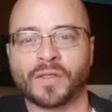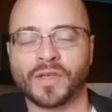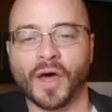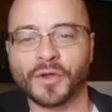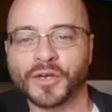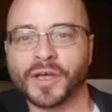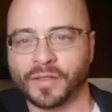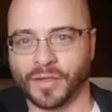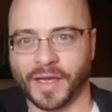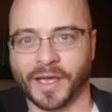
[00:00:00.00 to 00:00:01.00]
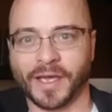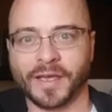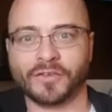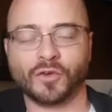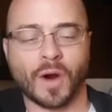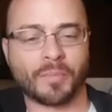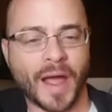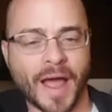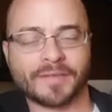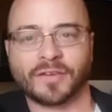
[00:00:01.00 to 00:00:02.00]
The other good thing is you are
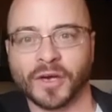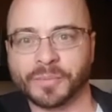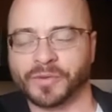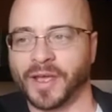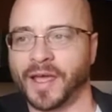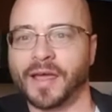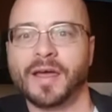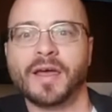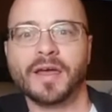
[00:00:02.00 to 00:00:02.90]
past hump day.